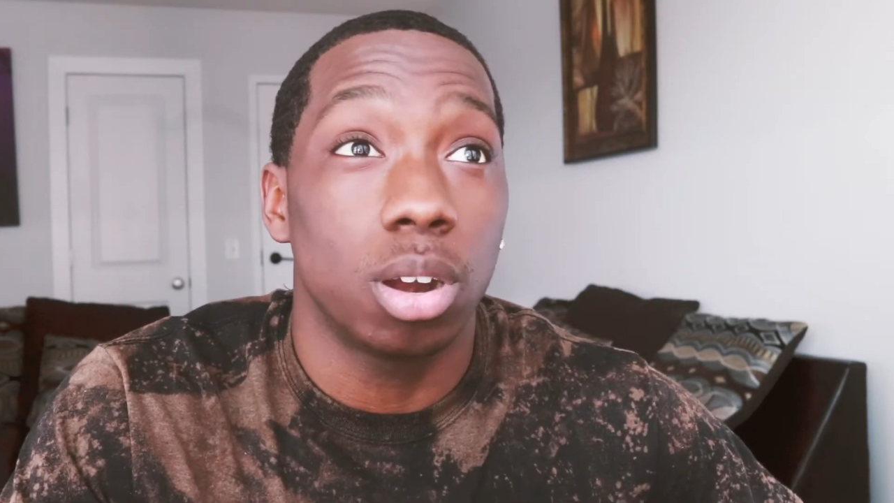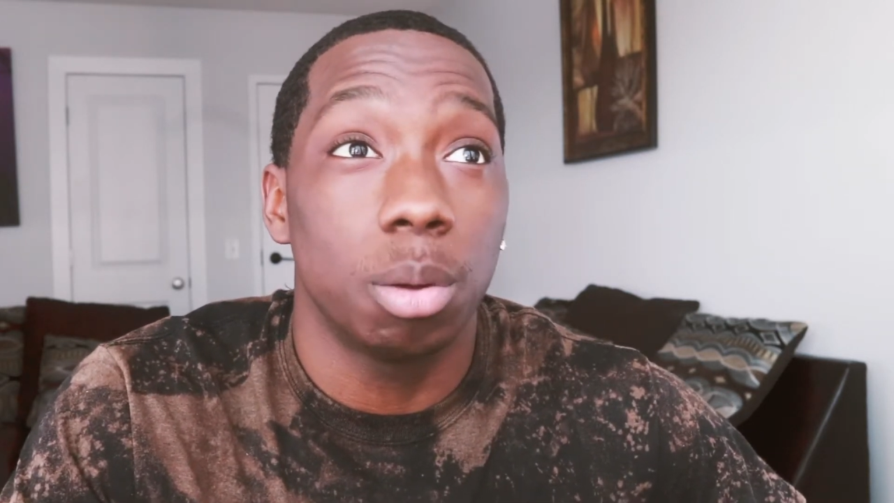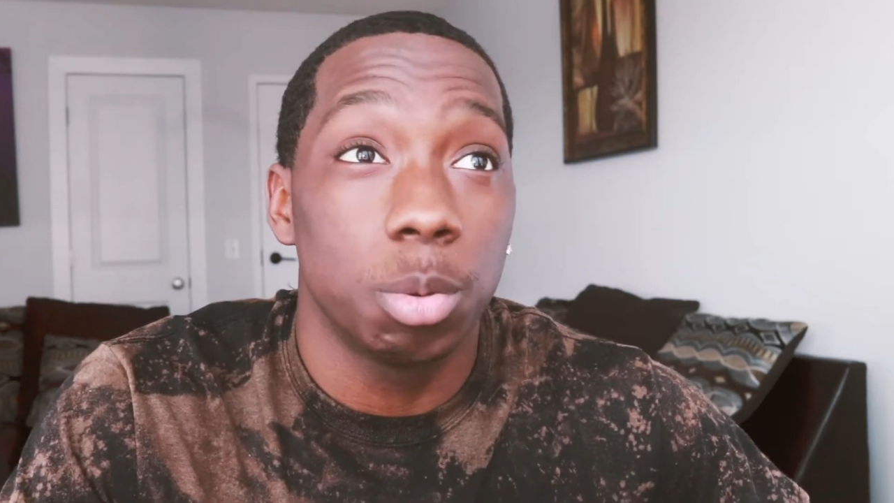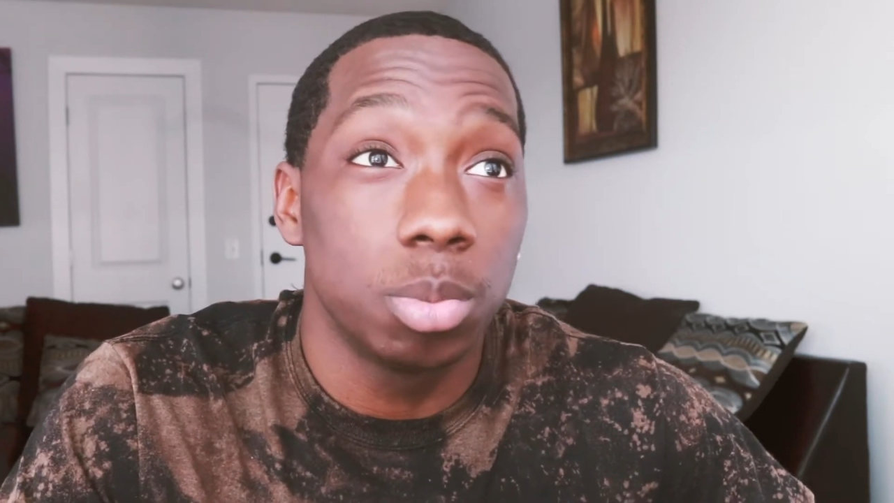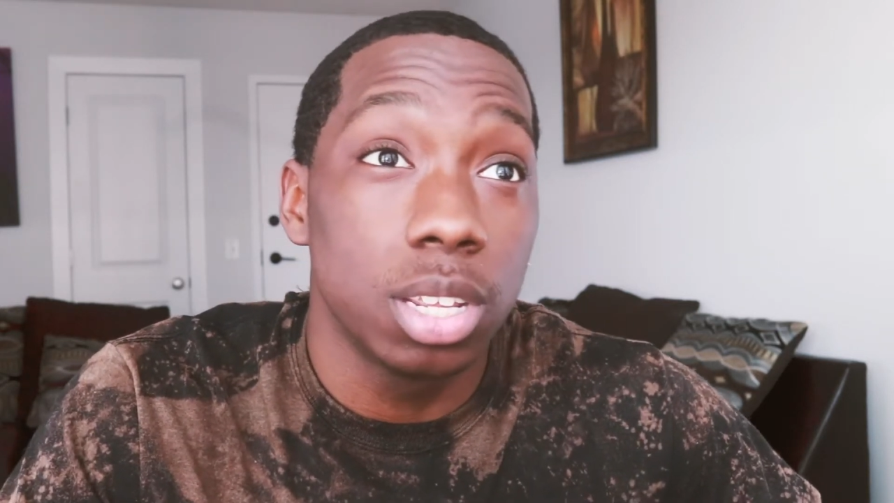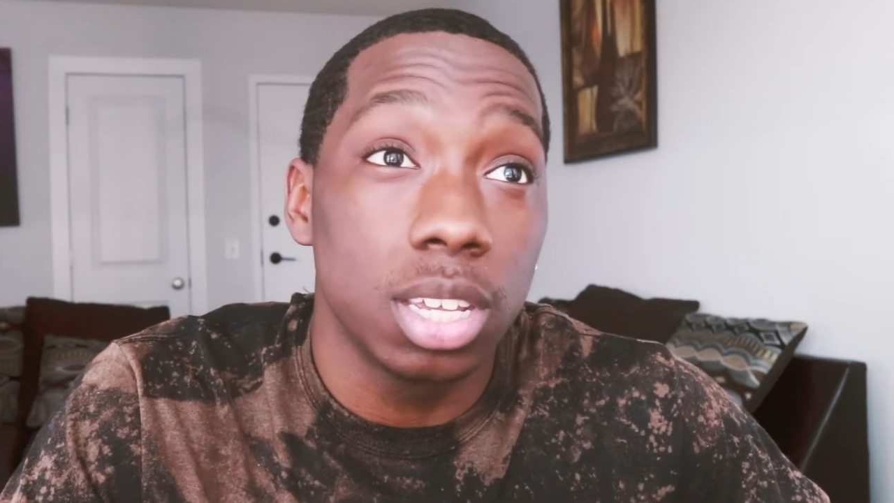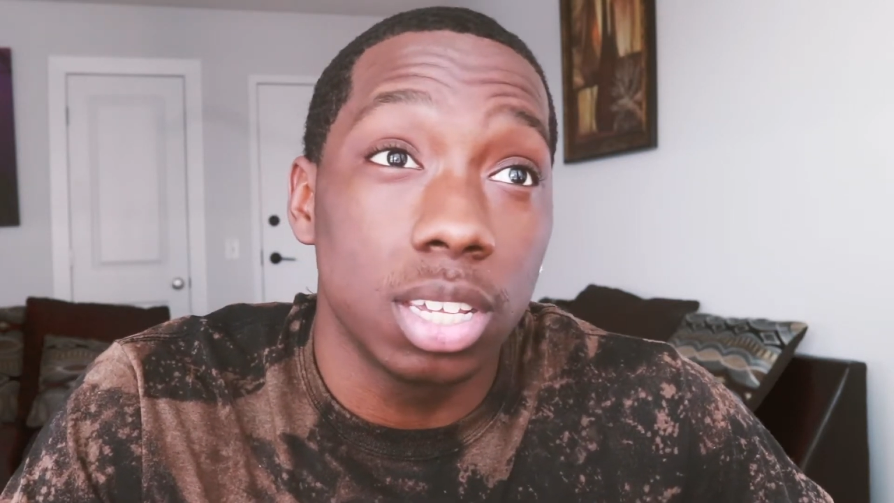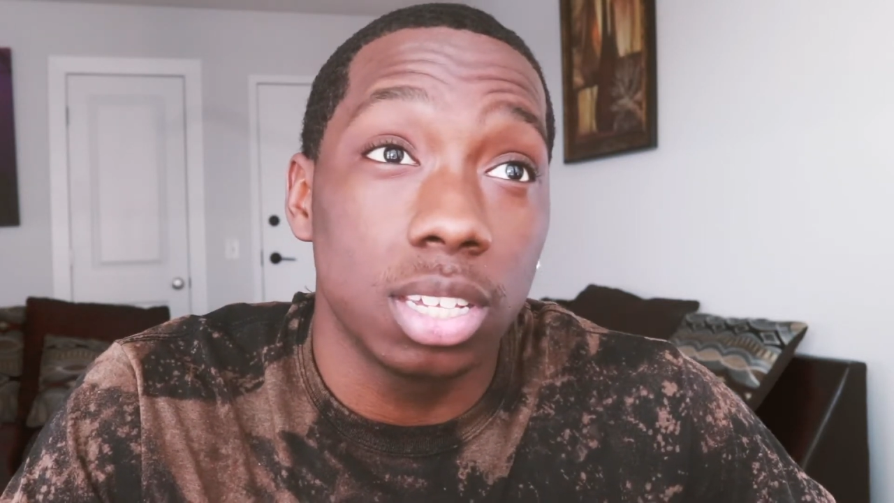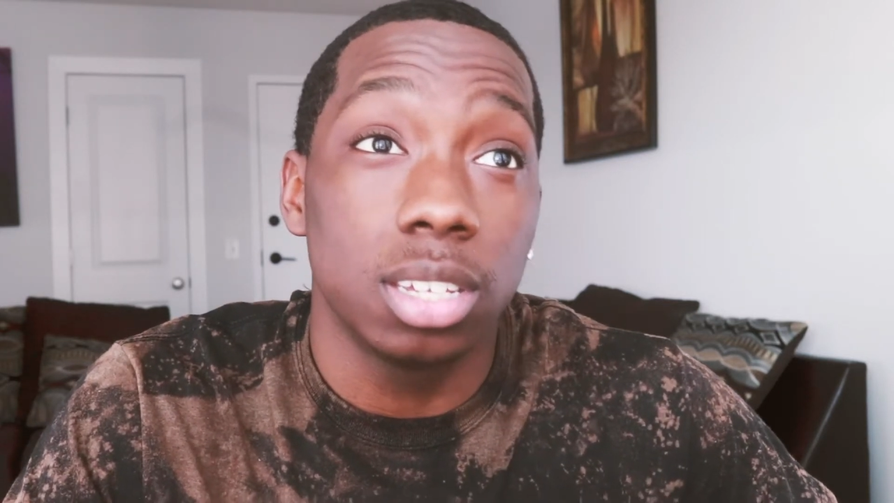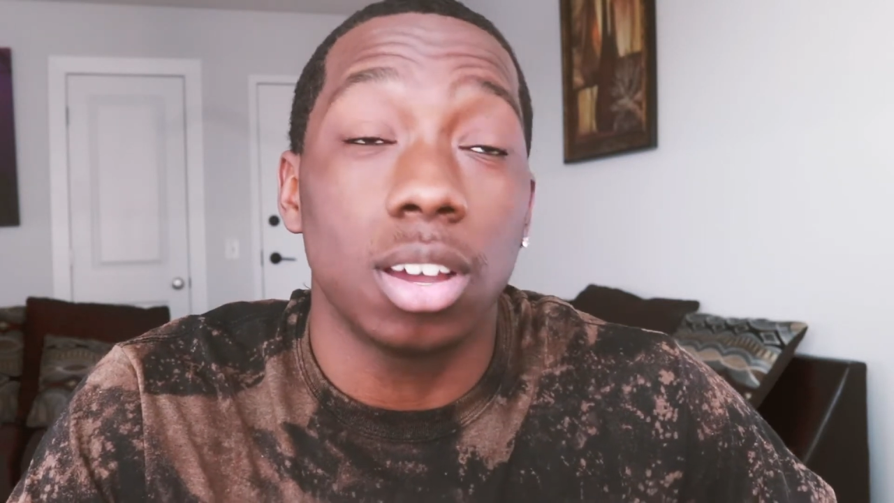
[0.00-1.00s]

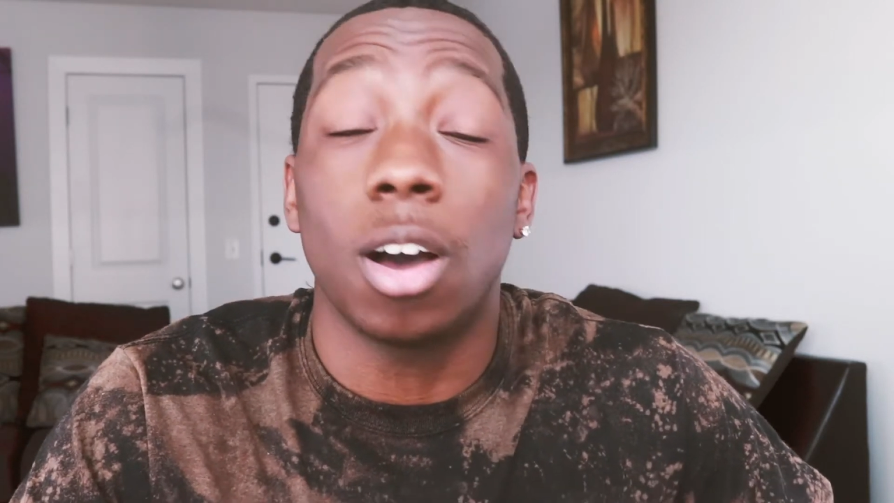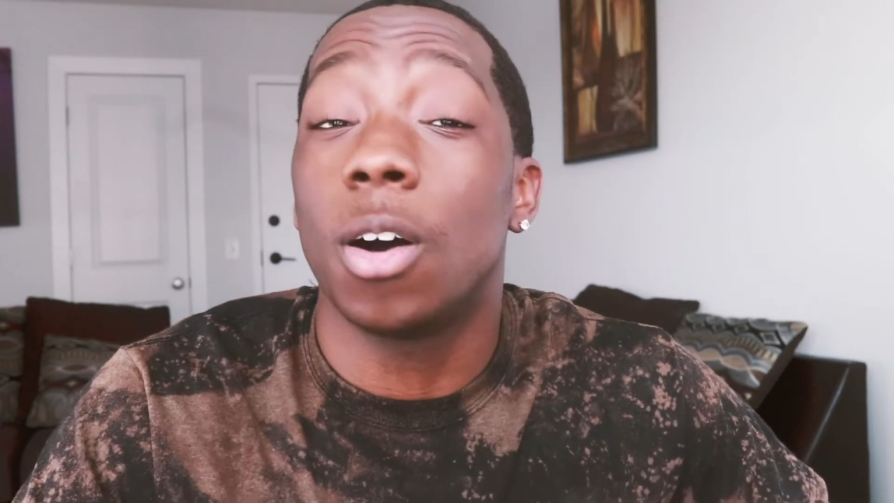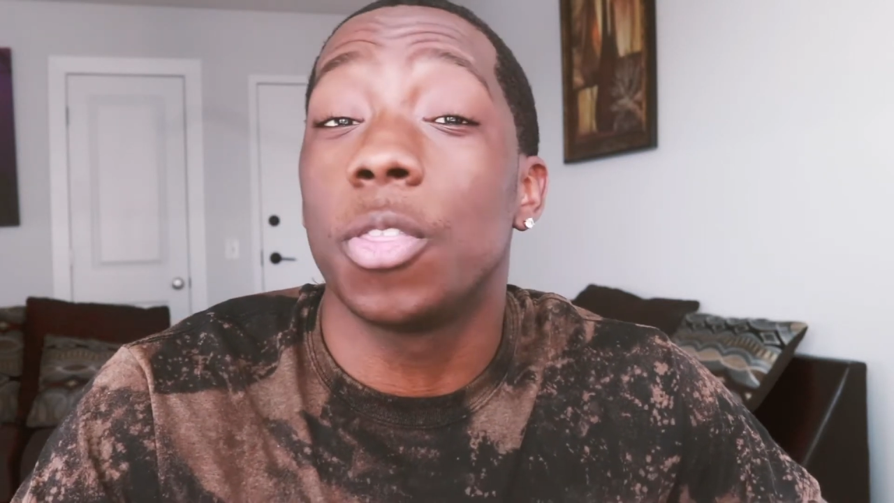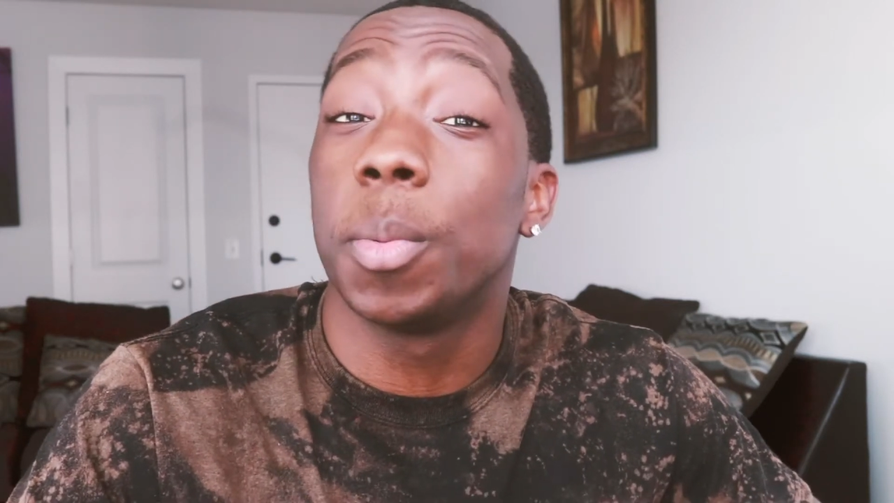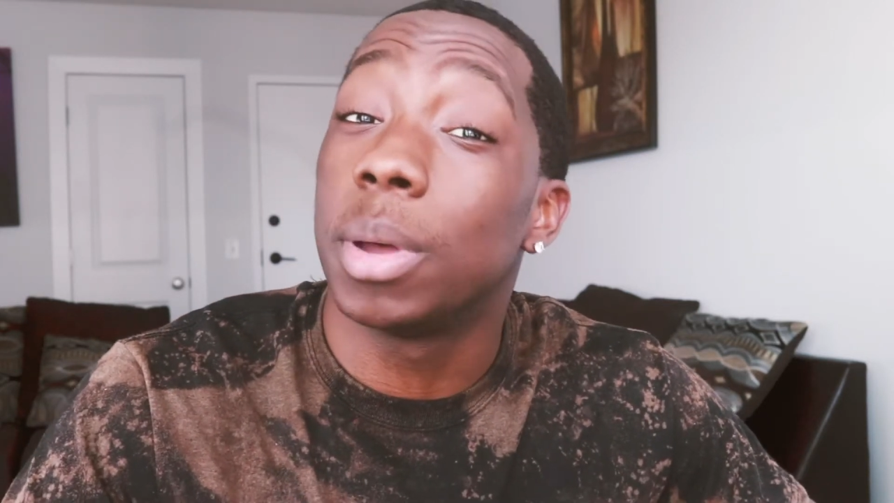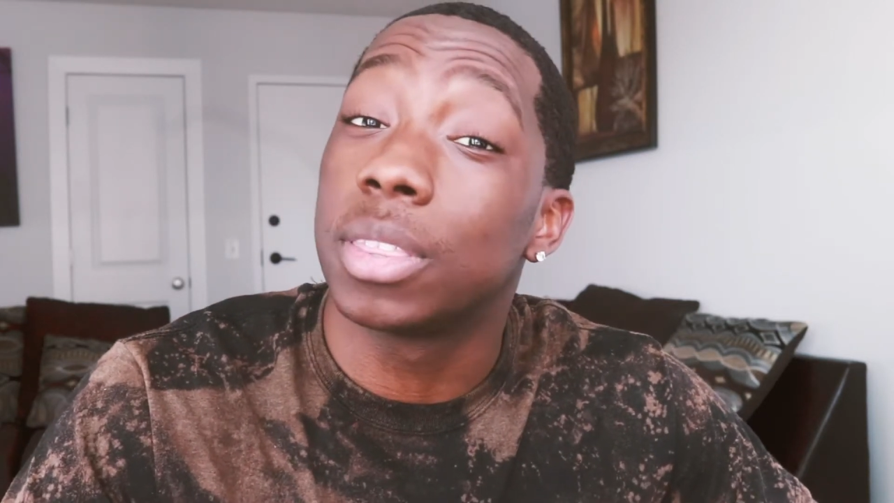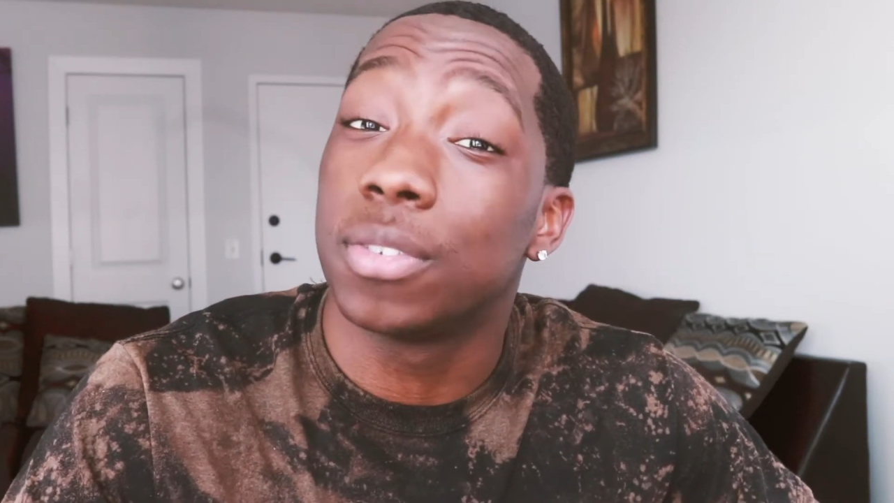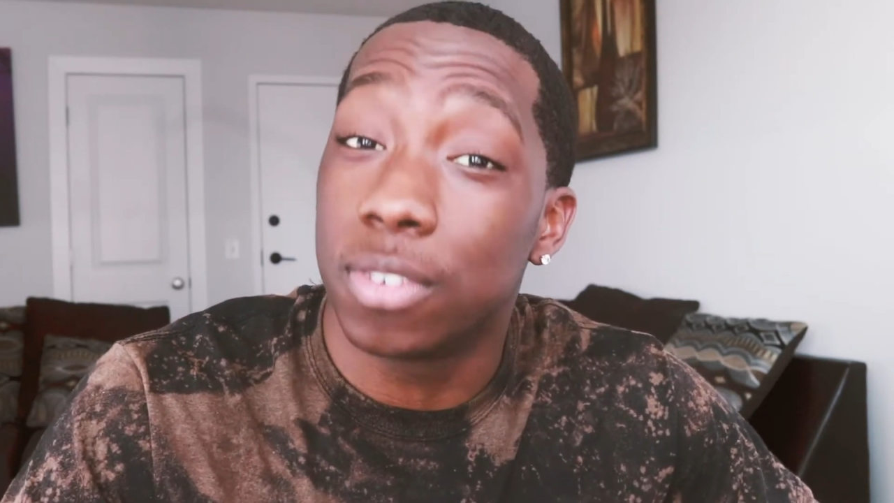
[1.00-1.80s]
probably all the month of